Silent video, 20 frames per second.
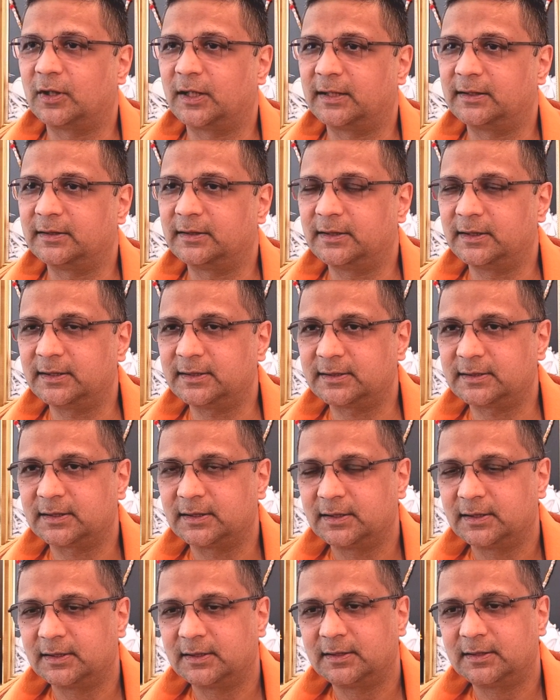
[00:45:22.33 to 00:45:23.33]
And this
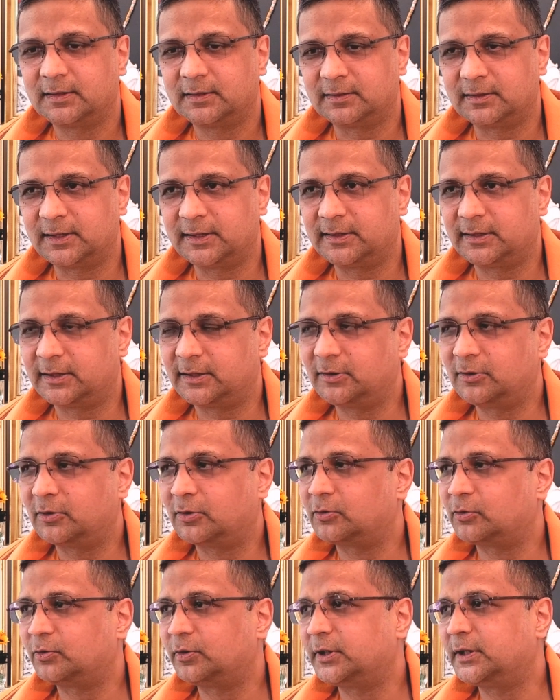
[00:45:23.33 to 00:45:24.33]
they did
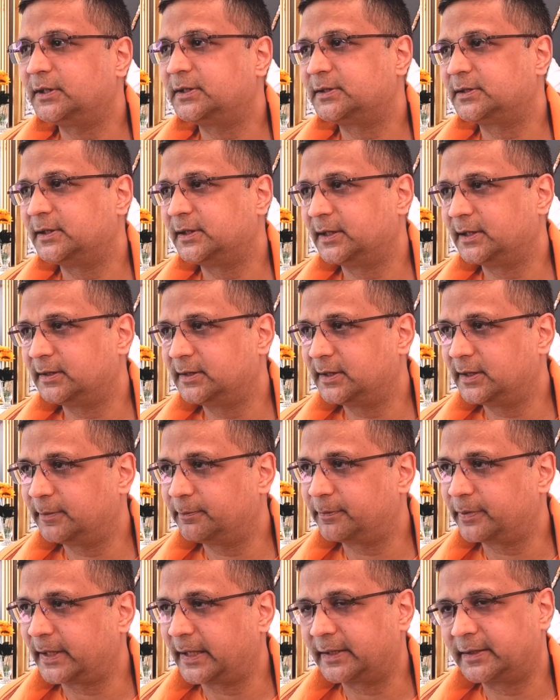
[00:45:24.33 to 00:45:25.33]
not only say, they
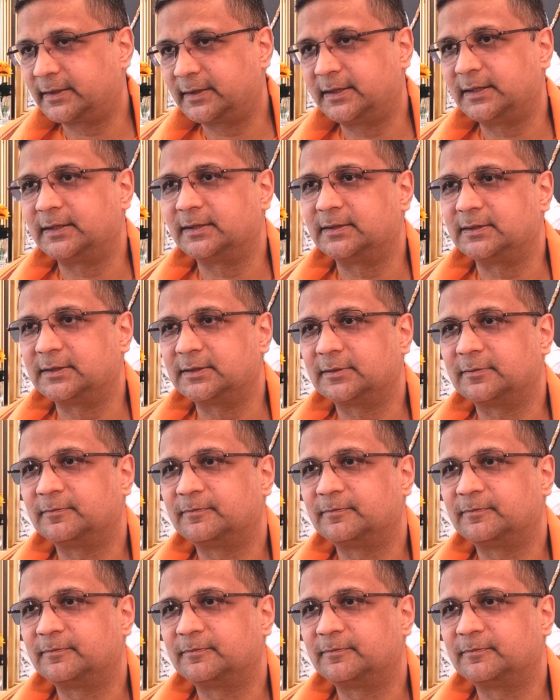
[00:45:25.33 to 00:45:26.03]
practiced.